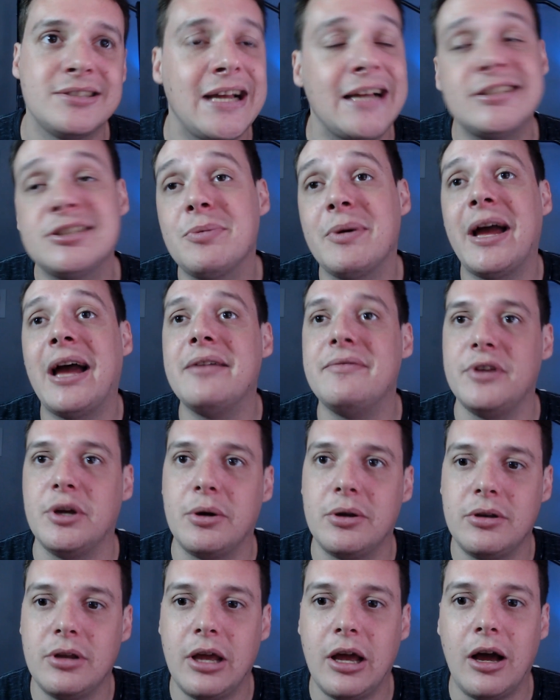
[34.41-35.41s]
That's the way I view
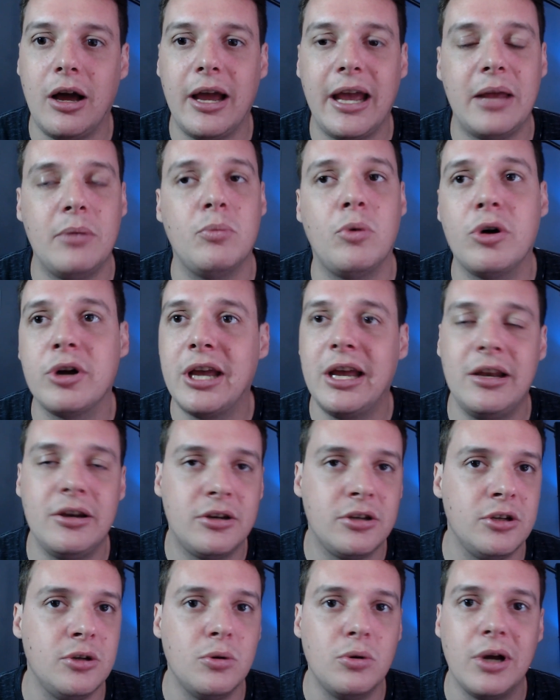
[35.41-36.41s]
it. Uh, and we'll get
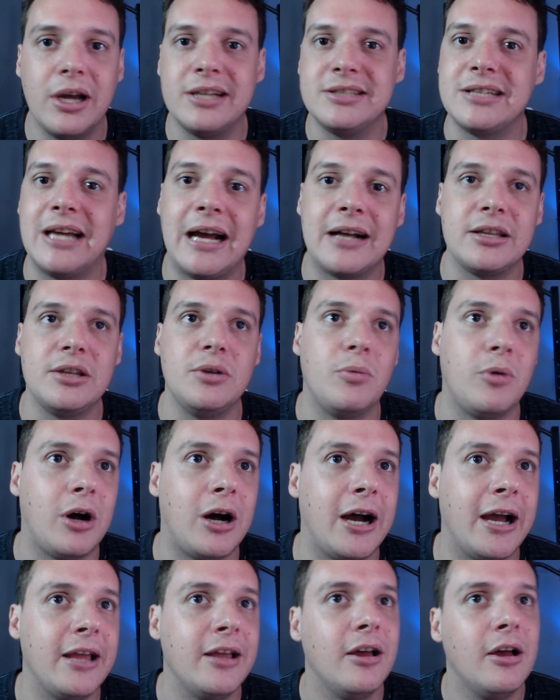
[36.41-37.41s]
into exactly
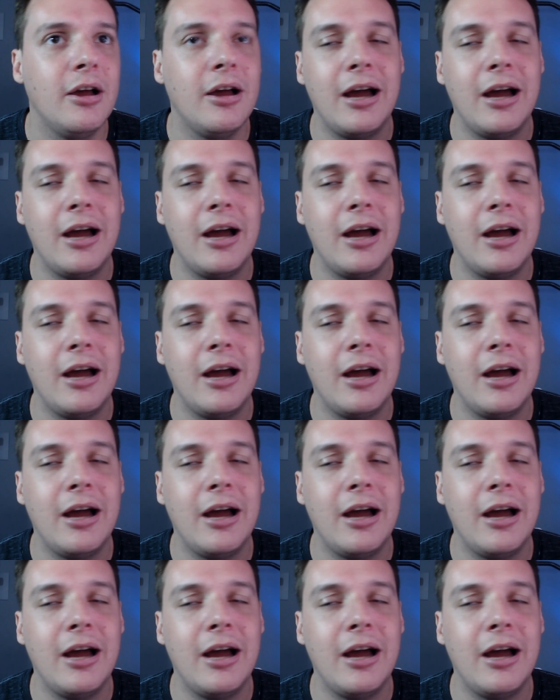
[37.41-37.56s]
why